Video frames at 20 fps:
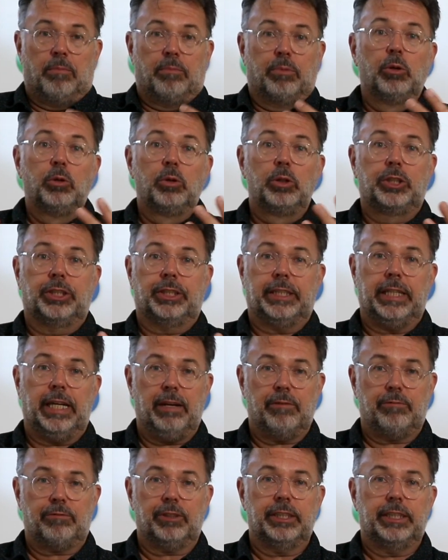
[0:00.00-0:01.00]
boost
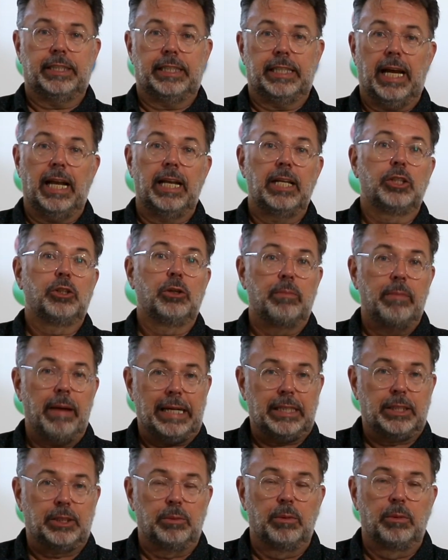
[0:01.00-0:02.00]
every cell to
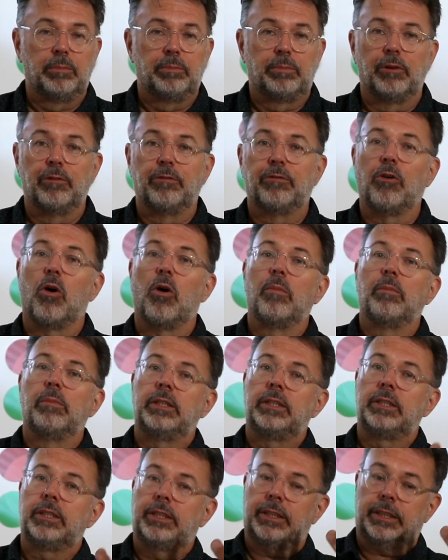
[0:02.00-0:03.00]
maximum
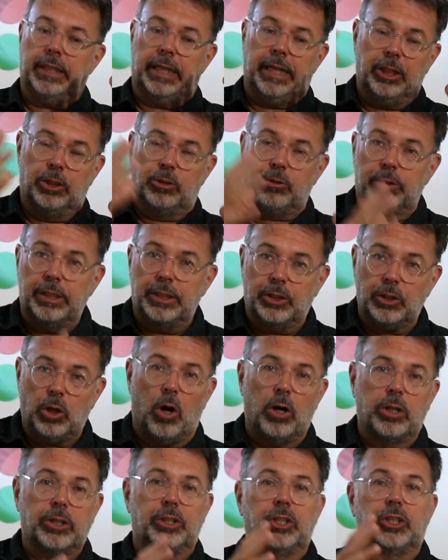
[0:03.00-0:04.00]
performance, increase
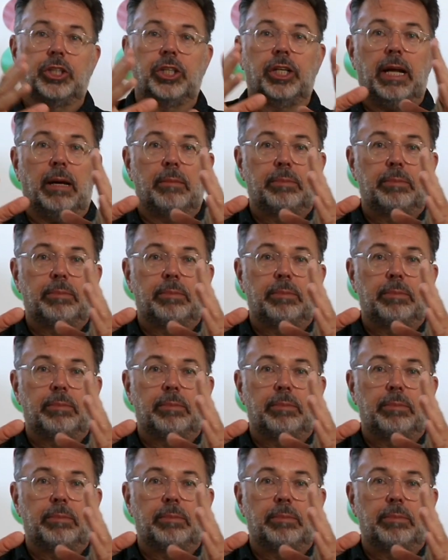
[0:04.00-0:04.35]
oxygen